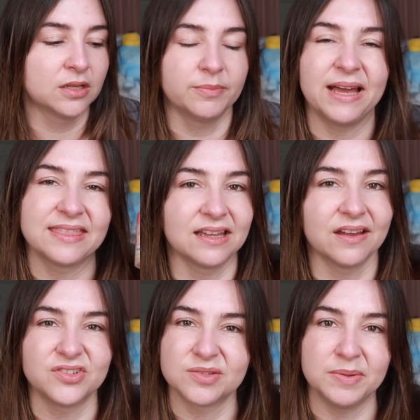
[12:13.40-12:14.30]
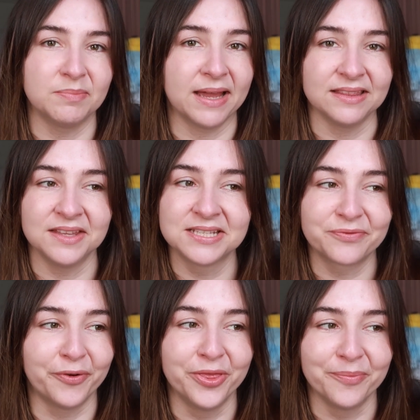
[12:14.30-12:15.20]
but I think I've just been buying this
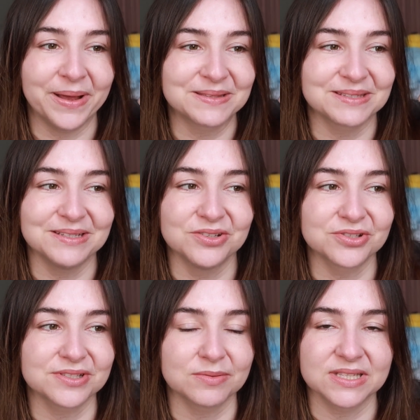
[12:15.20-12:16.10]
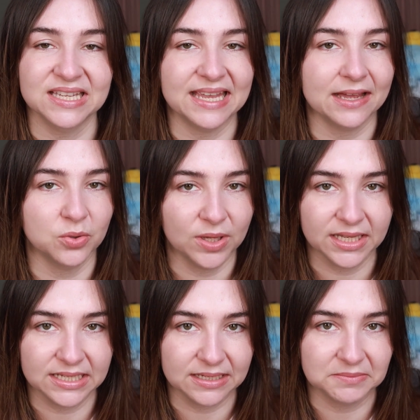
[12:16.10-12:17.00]
for the past 3 years because I was like, yeah, I know I
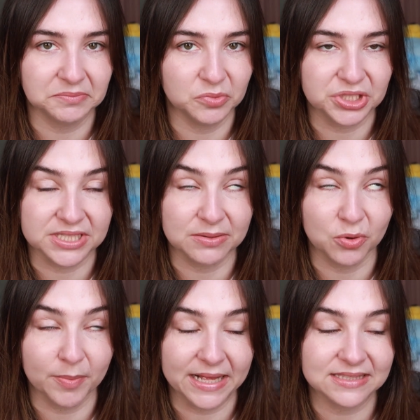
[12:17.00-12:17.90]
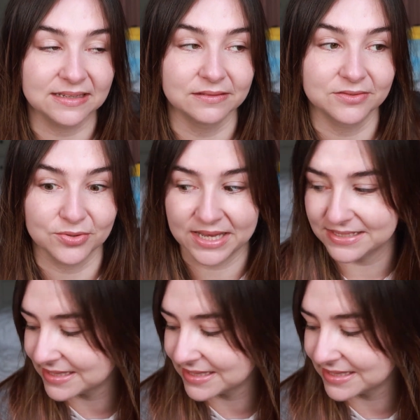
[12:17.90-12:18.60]
like it, we'll just keep going back to it. So that is